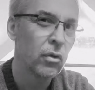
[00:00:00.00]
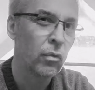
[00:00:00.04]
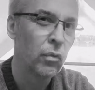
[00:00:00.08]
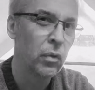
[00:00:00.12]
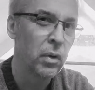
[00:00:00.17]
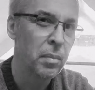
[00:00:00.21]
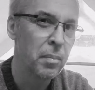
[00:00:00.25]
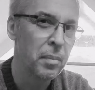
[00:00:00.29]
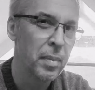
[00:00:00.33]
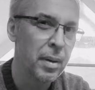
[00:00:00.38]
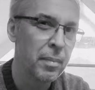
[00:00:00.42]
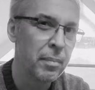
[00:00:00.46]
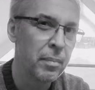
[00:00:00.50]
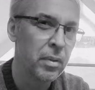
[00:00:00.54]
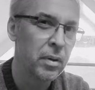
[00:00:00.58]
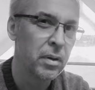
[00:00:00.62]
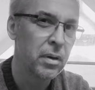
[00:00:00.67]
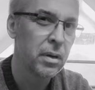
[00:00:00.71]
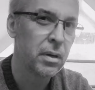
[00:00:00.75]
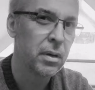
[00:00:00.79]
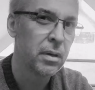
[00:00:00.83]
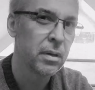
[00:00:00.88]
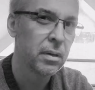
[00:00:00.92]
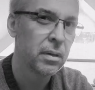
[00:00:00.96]

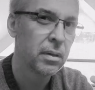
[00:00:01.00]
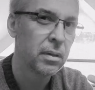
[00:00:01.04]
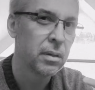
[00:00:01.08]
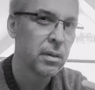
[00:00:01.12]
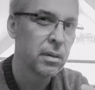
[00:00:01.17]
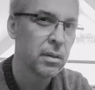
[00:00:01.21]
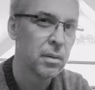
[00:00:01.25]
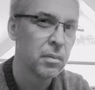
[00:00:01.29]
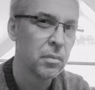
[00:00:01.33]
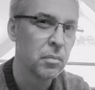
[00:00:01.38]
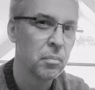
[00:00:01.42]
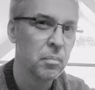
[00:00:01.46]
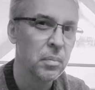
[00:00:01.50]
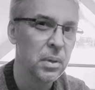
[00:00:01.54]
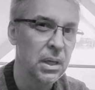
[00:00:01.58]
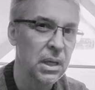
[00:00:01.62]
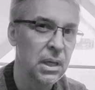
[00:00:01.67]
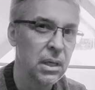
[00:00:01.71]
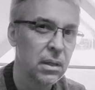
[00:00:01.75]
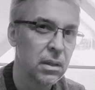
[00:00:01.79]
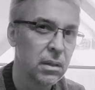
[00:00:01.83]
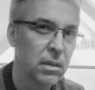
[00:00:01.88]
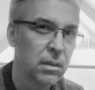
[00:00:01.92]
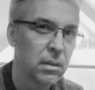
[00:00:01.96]
remember
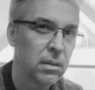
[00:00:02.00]
me?